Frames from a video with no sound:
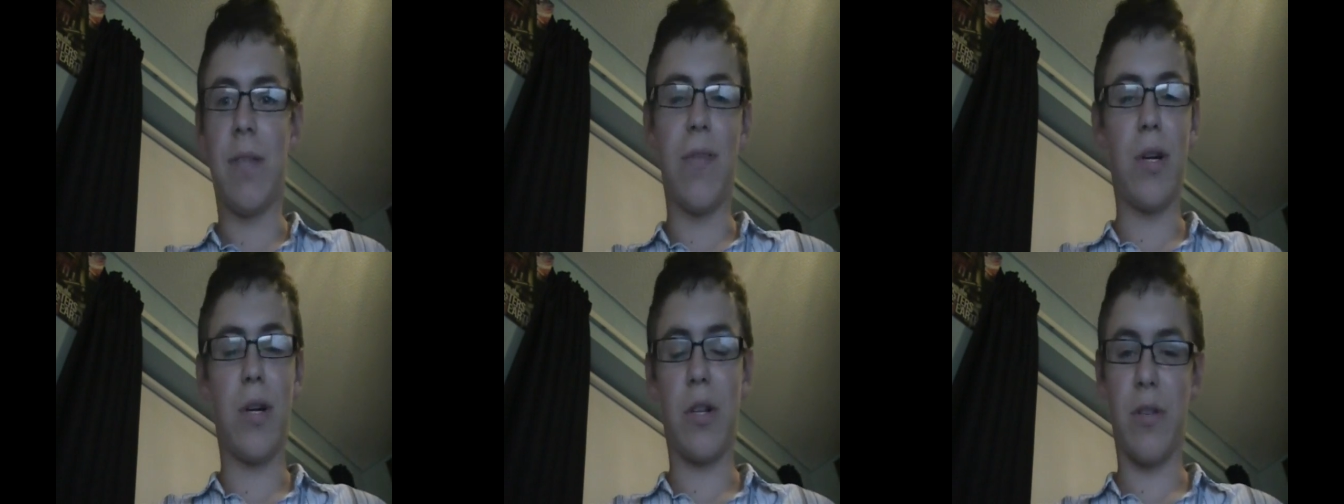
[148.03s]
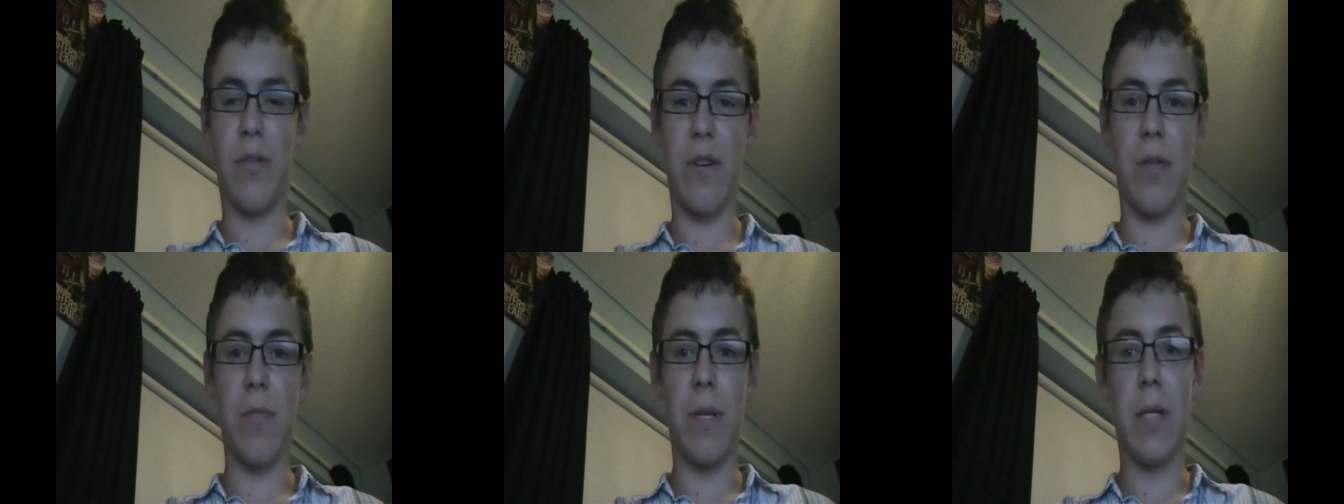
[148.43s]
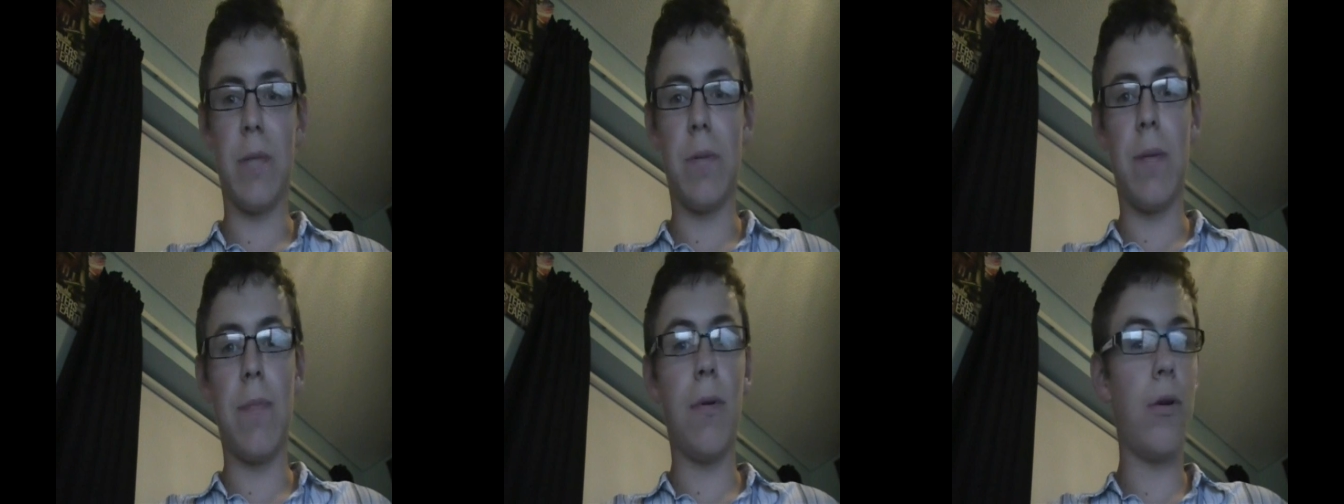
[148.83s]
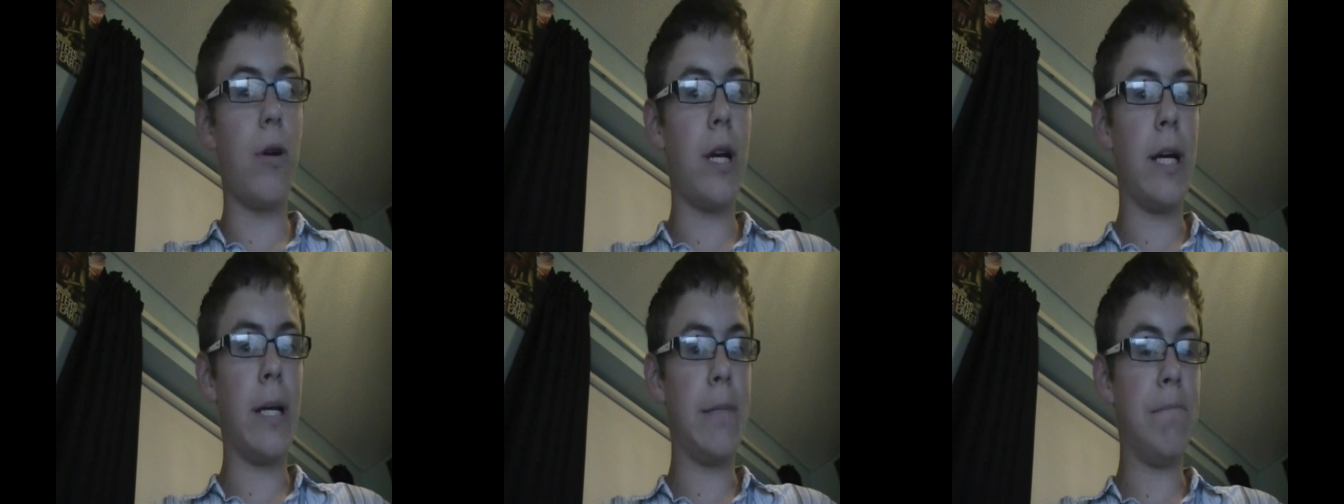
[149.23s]
I forgot to film this bit,
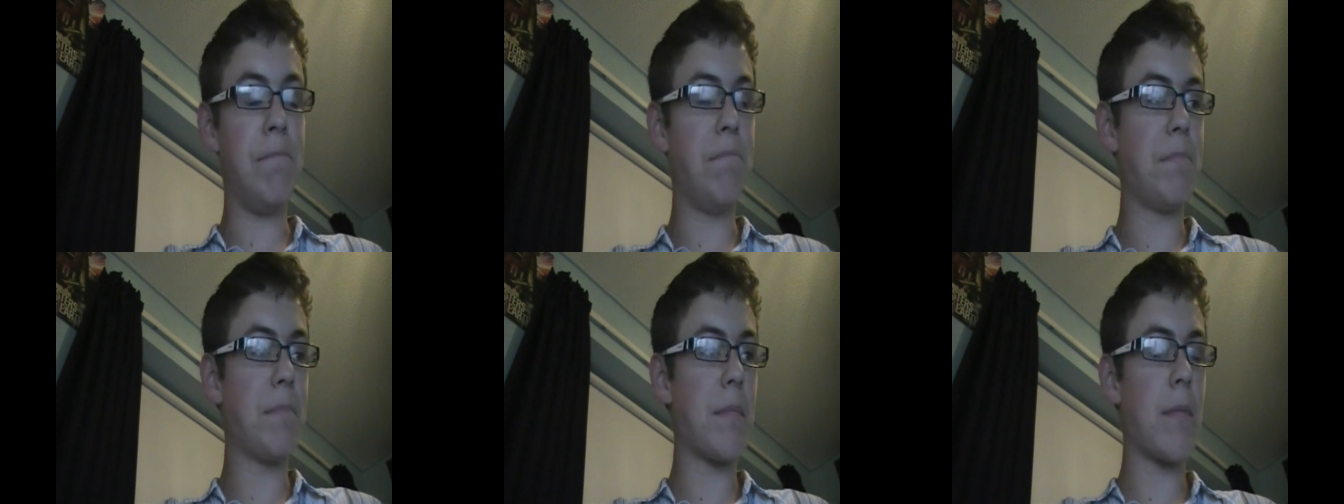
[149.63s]
but um,